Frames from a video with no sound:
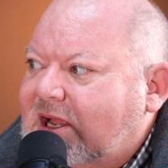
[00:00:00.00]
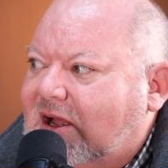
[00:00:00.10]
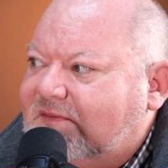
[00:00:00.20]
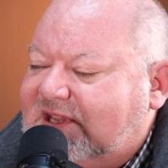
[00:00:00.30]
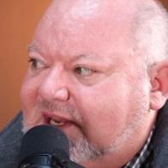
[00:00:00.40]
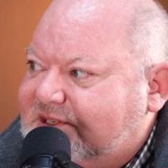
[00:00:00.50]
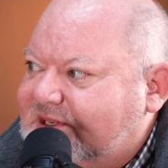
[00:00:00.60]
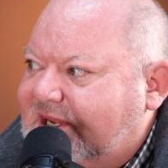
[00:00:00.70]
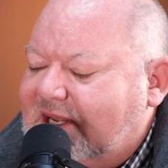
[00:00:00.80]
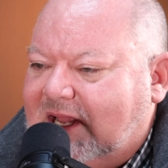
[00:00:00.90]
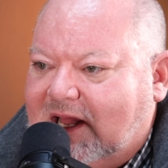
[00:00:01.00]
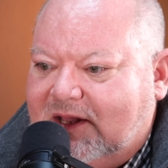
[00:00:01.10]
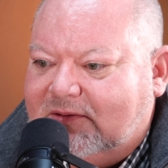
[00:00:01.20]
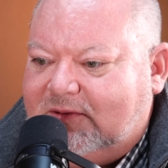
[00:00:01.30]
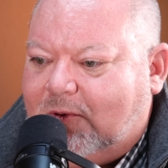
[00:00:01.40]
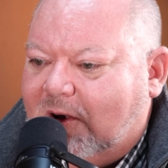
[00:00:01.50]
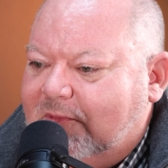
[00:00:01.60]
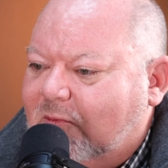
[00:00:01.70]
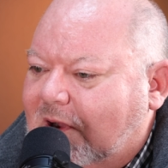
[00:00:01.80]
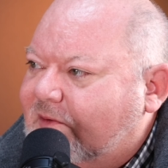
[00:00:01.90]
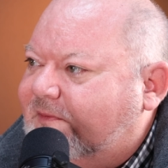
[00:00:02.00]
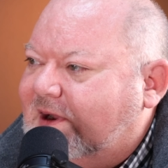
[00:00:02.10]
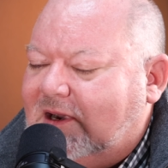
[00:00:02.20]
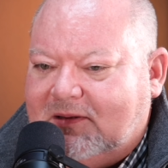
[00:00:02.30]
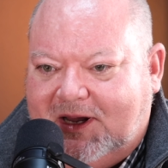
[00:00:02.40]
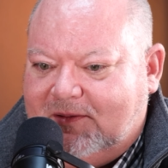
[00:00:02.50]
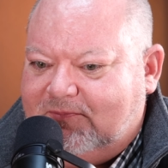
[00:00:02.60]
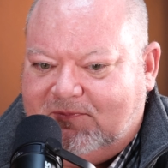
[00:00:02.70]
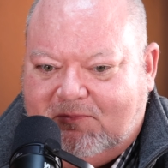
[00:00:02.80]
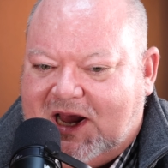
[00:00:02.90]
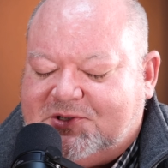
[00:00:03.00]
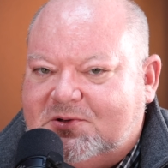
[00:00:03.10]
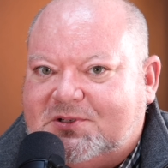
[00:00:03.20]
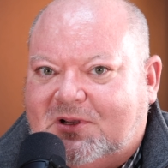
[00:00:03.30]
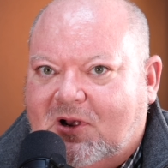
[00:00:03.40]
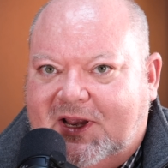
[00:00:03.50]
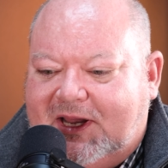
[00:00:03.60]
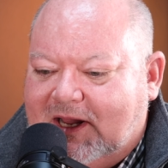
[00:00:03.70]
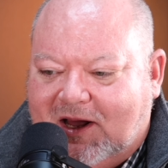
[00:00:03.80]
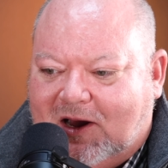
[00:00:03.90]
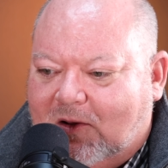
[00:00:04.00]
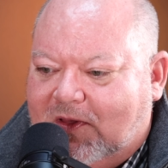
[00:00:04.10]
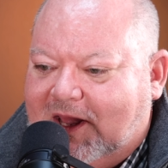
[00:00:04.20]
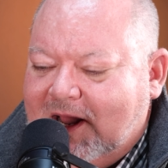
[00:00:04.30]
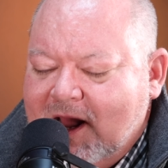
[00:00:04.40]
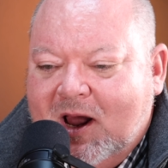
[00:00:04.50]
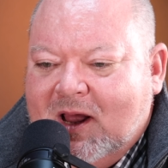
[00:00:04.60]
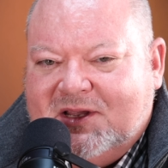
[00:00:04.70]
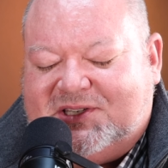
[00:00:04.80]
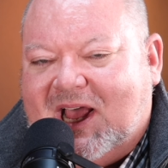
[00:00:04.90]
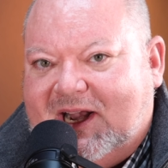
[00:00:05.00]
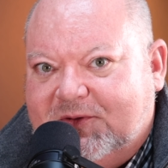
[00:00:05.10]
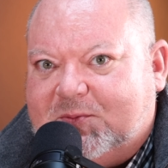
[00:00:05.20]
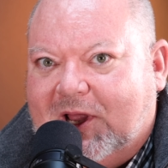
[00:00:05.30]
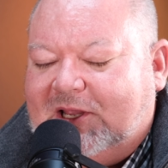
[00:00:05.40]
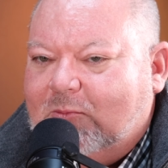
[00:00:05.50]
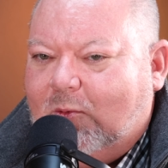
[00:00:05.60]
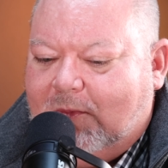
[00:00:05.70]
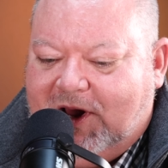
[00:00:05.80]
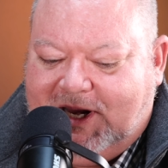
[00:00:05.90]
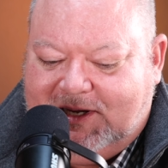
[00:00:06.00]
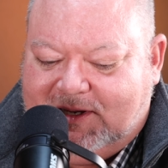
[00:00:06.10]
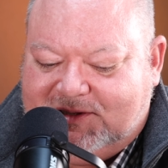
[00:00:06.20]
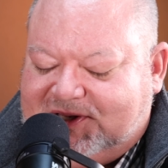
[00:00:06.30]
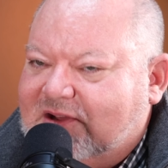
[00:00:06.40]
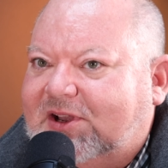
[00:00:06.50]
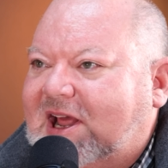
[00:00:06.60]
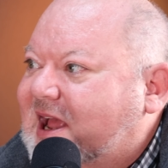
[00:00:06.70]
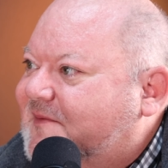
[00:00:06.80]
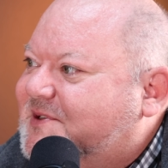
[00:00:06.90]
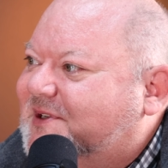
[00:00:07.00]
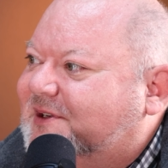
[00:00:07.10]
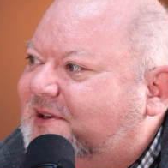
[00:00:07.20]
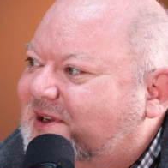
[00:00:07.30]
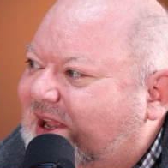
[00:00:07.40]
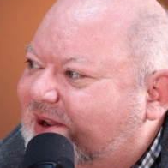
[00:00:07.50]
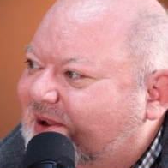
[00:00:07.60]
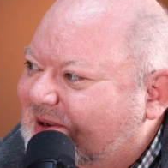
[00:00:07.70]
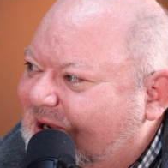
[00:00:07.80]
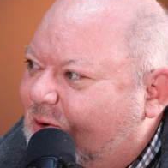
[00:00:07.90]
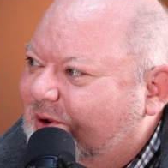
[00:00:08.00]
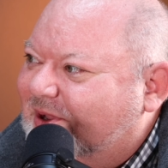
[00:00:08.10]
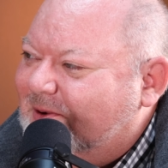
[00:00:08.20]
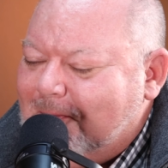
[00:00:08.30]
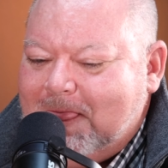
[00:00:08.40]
of Tennessee, uh, Department of Welfare, had a master's degree, uh, all that. Decided he was making more money than selling knives than and uh, going to